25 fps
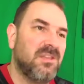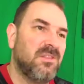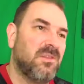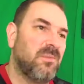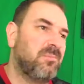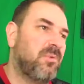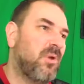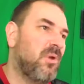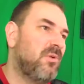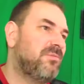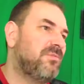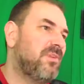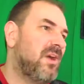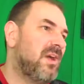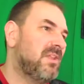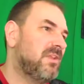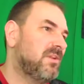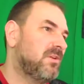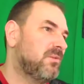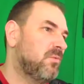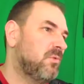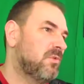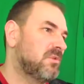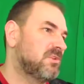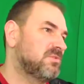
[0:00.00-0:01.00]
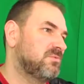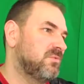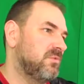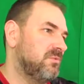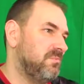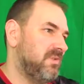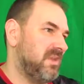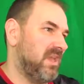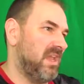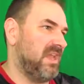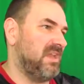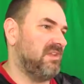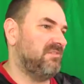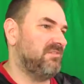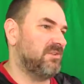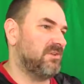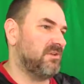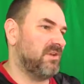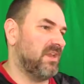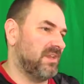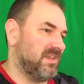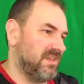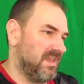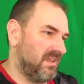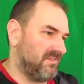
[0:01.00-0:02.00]
The profiler works with
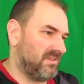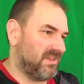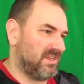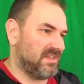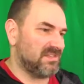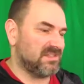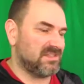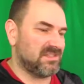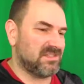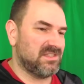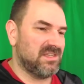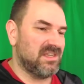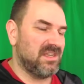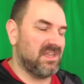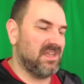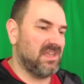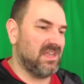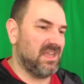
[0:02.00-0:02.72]
behavior and evidence